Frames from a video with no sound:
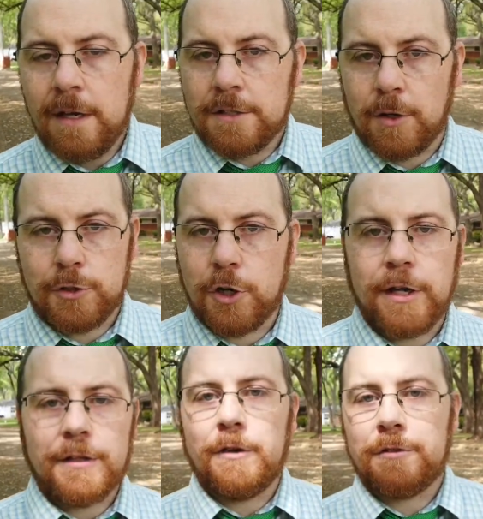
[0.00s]
So
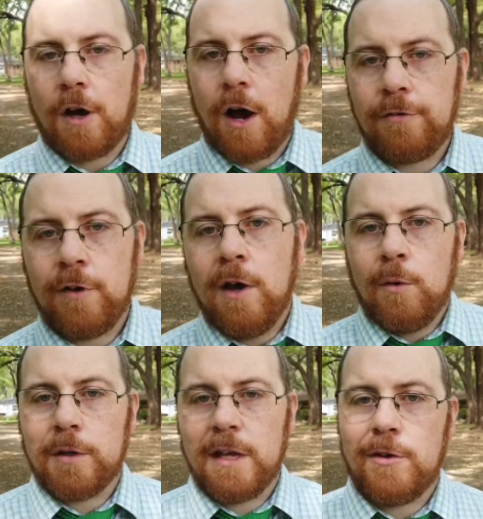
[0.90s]
turning those off
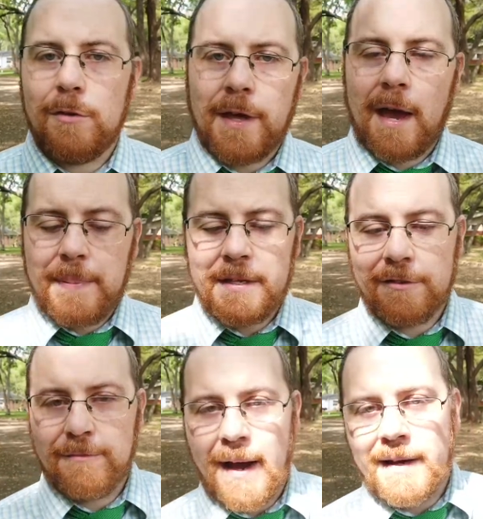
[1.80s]
will give you that peace
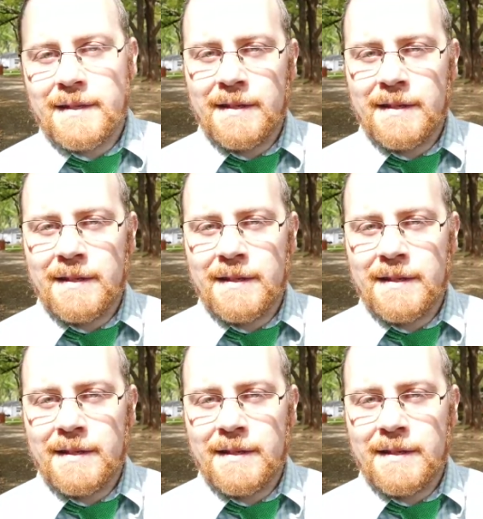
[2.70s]
of mind